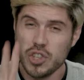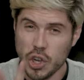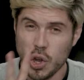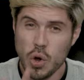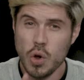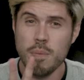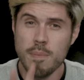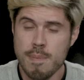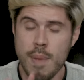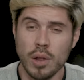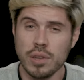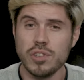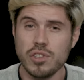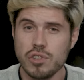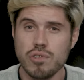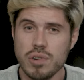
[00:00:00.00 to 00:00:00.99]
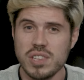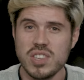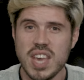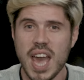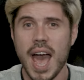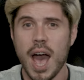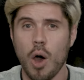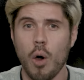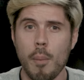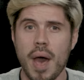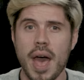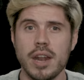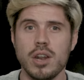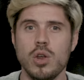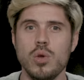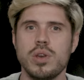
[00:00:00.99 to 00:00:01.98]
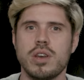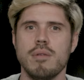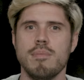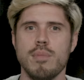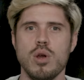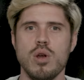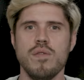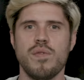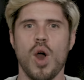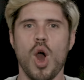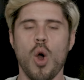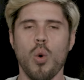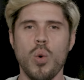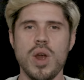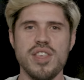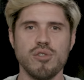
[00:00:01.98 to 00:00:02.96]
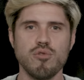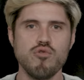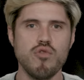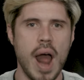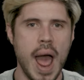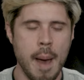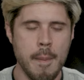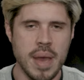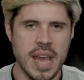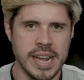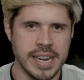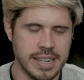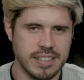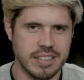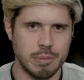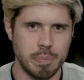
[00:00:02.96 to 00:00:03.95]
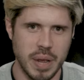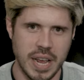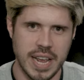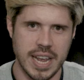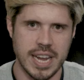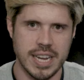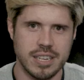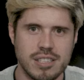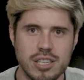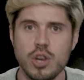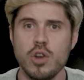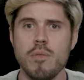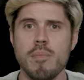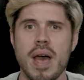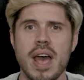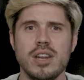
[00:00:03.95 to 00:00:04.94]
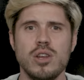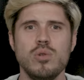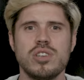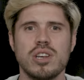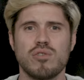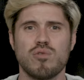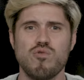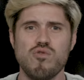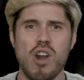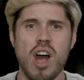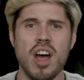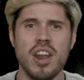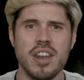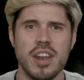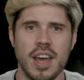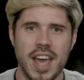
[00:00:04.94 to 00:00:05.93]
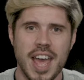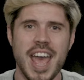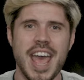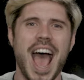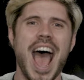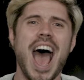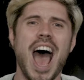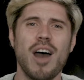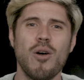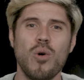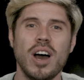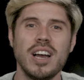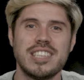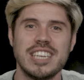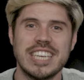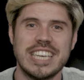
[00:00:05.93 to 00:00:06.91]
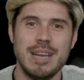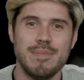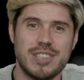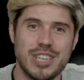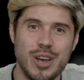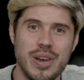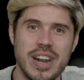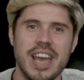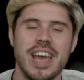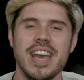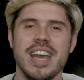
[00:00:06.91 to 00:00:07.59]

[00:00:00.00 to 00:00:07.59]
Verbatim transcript: Two monstrous cowmen who can move with ramming speed. Two men who just run. Why do I keep doing it?